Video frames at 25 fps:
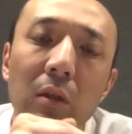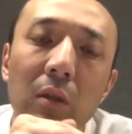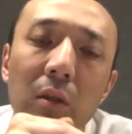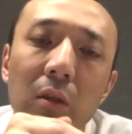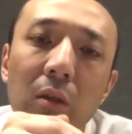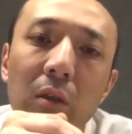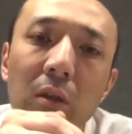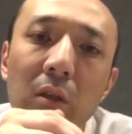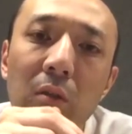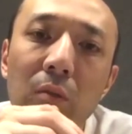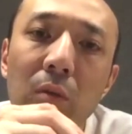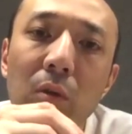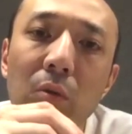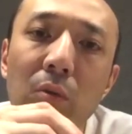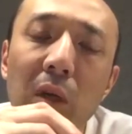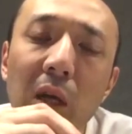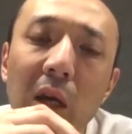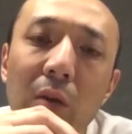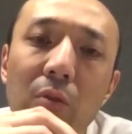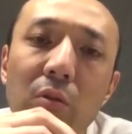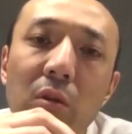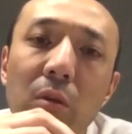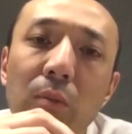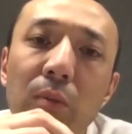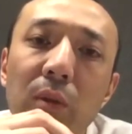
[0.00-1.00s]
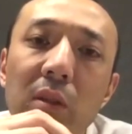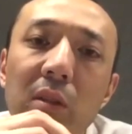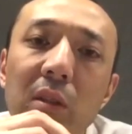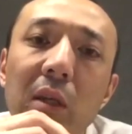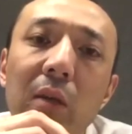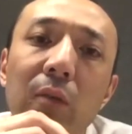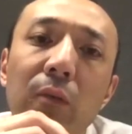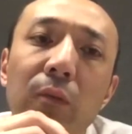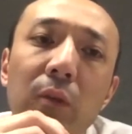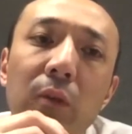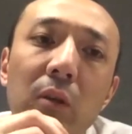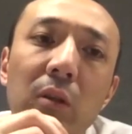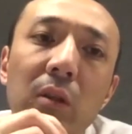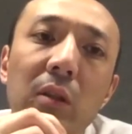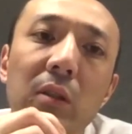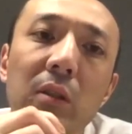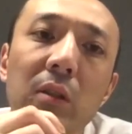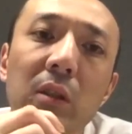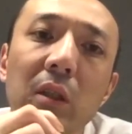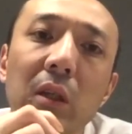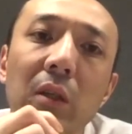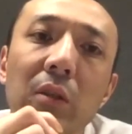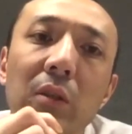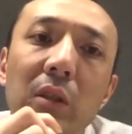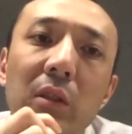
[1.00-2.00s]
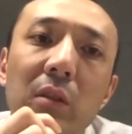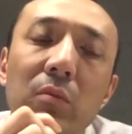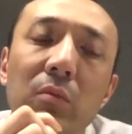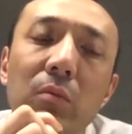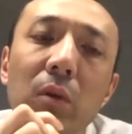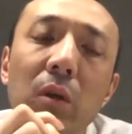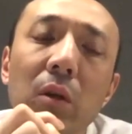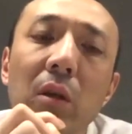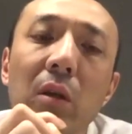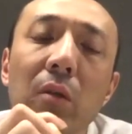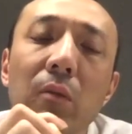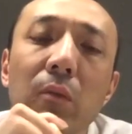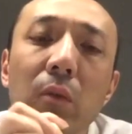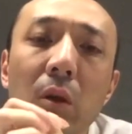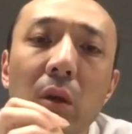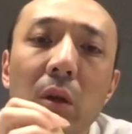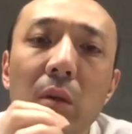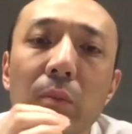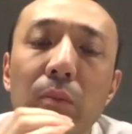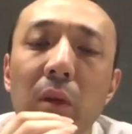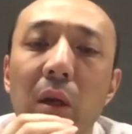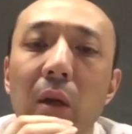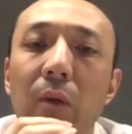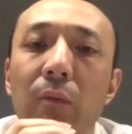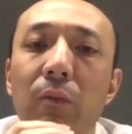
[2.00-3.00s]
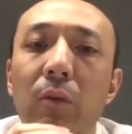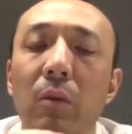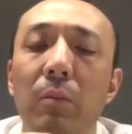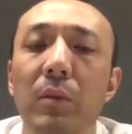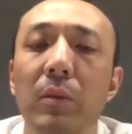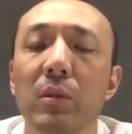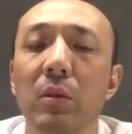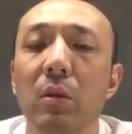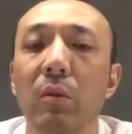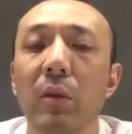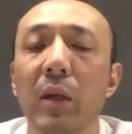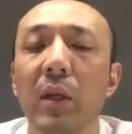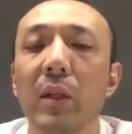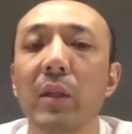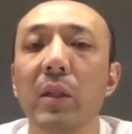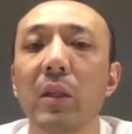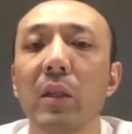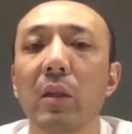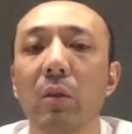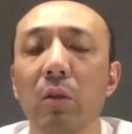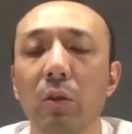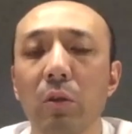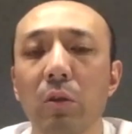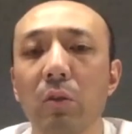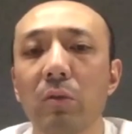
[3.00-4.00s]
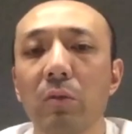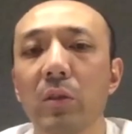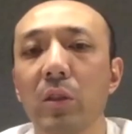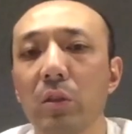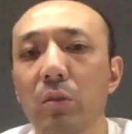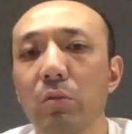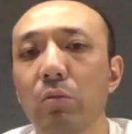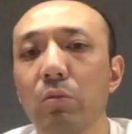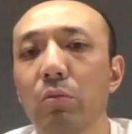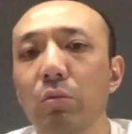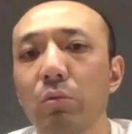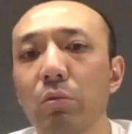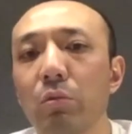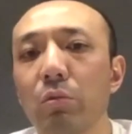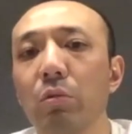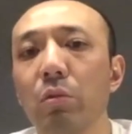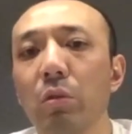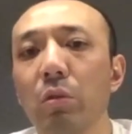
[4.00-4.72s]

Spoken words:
even with 100% focusing on this wallet platform is already a lot of things to do.